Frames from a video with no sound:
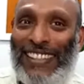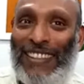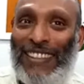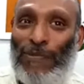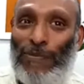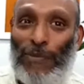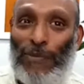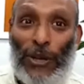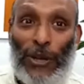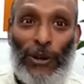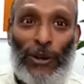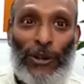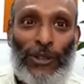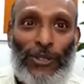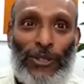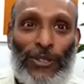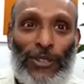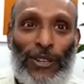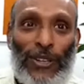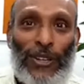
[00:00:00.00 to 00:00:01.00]

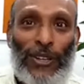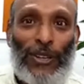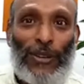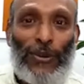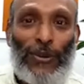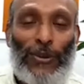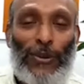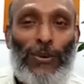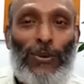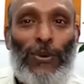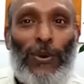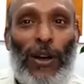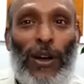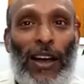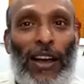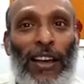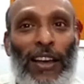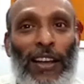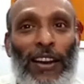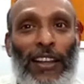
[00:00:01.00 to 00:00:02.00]
because you
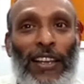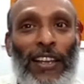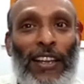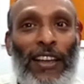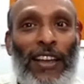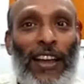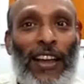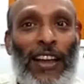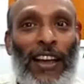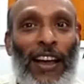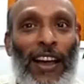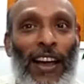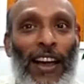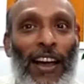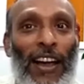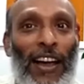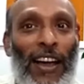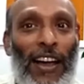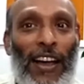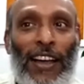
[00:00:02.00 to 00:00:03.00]
are a
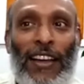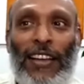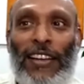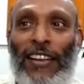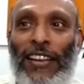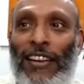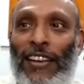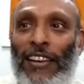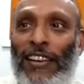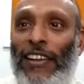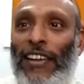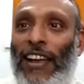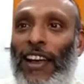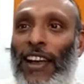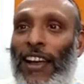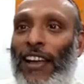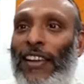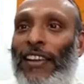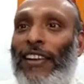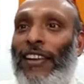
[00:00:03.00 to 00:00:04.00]

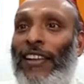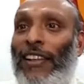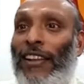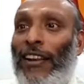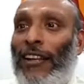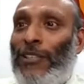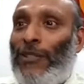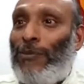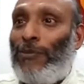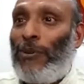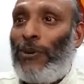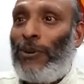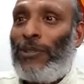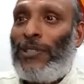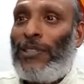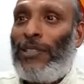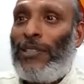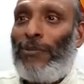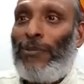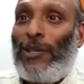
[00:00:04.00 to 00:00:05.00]
highly
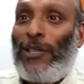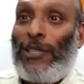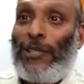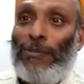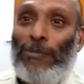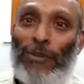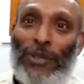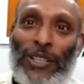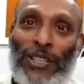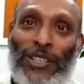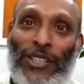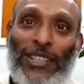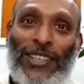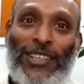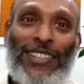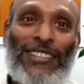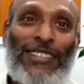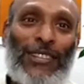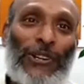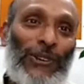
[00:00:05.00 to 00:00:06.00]
responsible
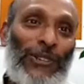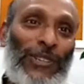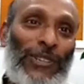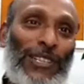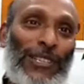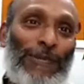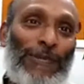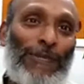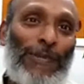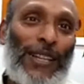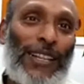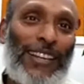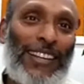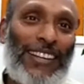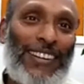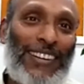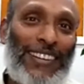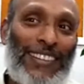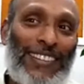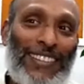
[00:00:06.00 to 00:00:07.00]
species on this mother
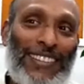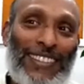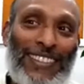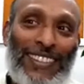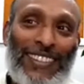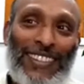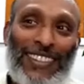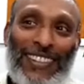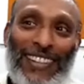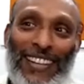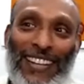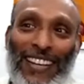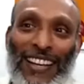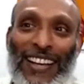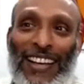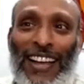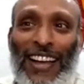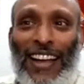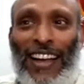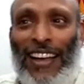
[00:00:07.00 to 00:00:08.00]
earth.
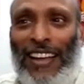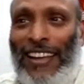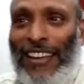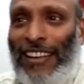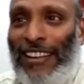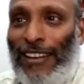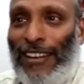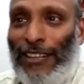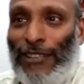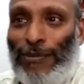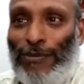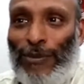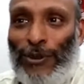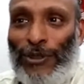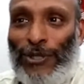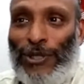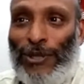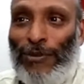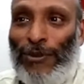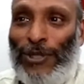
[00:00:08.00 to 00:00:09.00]
Highly
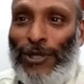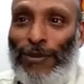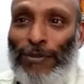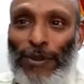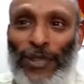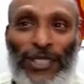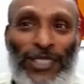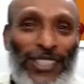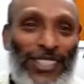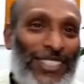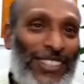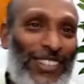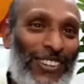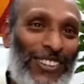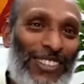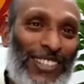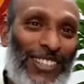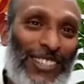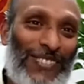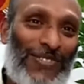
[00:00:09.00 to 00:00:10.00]
responsible species on
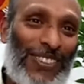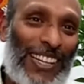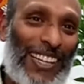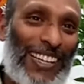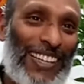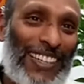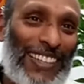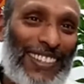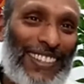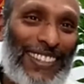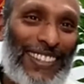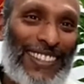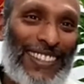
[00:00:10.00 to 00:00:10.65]
this mother earth.